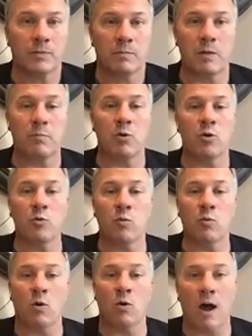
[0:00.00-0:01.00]
people who
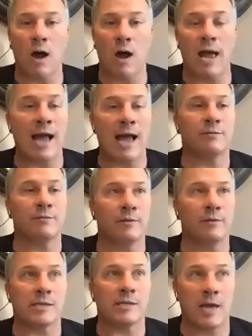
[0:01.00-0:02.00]
will
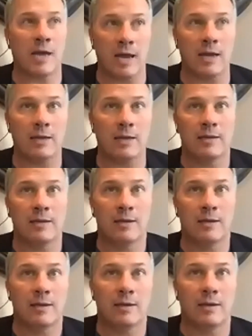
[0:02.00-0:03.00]
actively say,
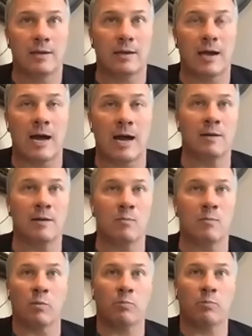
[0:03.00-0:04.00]
I am
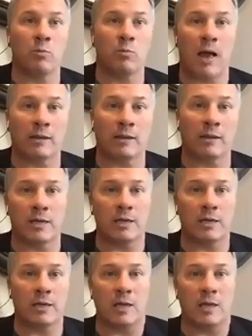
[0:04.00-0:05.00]
more
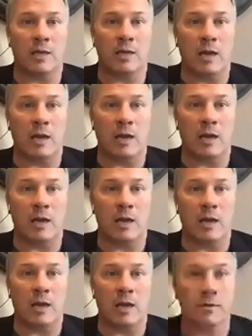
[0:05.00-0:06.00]
pro-Palestinian than I am
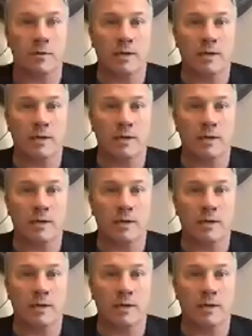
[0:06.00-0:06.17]
pro-Israel.